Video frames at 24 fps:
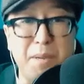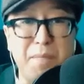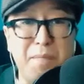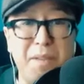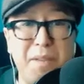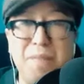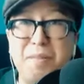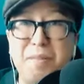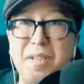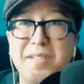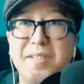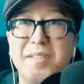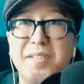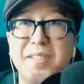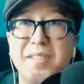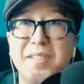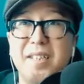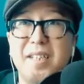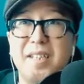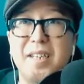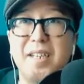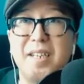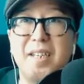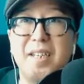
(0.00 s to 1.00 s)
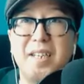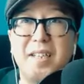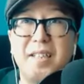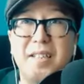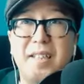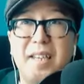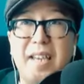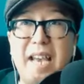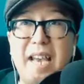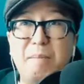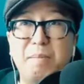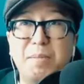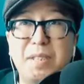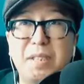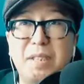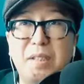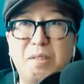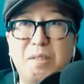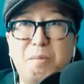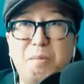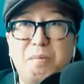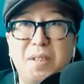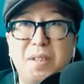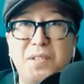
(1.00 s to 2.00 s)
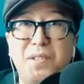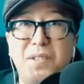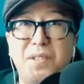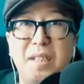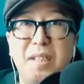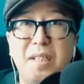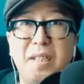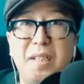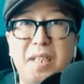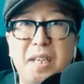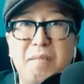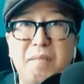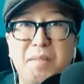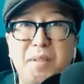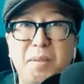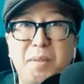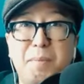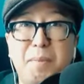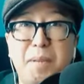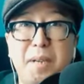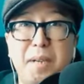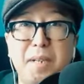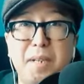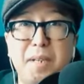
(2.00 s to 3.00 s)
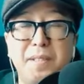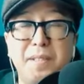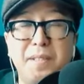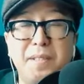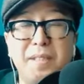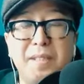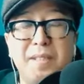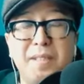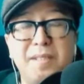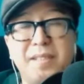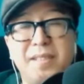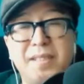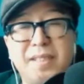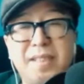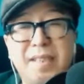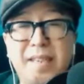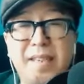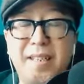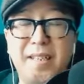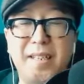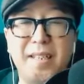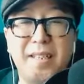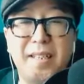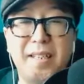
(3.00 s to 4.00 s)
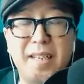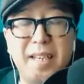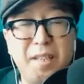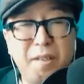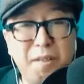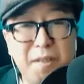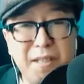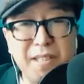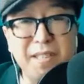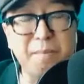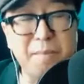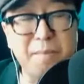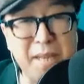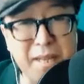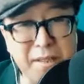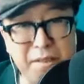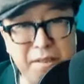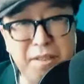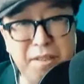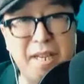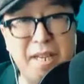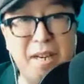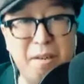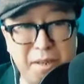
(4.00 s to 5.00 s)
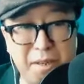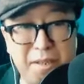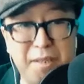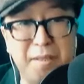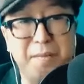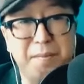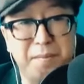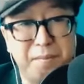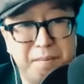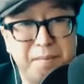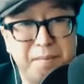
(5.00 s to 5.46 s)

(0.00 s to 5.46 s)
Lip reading: favorites, the absolute fragility of the appearance is seen. Can you expand on that one?